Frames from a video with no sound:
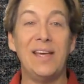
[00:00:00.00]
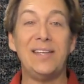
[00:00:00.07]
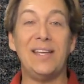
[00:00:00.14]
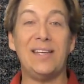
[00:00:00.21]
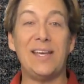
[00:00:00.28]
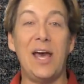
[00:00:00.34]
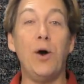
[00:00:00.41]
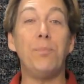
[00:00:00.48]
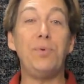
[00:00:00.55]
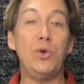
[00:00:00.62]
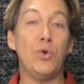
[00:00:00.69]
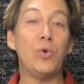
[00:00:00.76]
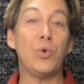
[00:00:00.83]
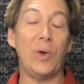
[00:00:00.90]
to help
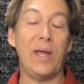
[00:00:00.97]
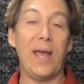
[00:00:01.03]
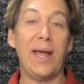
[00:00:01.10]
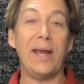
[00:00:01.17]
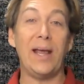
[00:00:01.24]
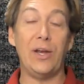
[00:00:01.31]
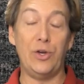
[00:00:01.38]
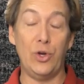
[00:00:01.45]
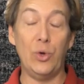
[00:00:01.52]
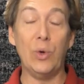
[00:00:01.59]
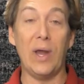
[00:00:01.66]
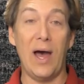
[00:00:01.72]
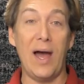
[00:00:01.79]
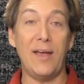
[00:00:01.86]
you create a
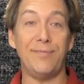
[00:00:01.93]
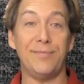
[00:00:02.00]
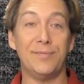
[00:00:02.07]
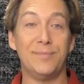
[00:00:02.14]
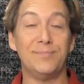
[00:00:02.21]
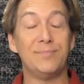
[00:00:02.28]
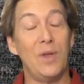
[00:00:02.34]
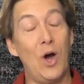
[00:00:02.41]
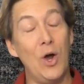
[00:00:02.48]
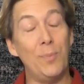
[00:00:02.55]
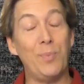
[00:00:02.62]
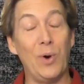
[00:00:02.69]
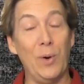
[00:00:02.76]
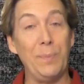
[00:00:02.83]
new life
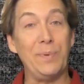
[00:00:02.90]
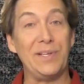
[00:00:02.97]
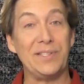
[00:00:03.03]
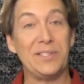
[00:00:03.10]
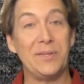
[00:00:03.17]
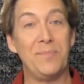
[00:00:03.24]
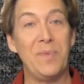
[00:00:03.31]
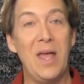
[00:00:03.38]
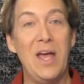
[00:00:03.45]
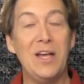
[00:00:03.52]
on purpose.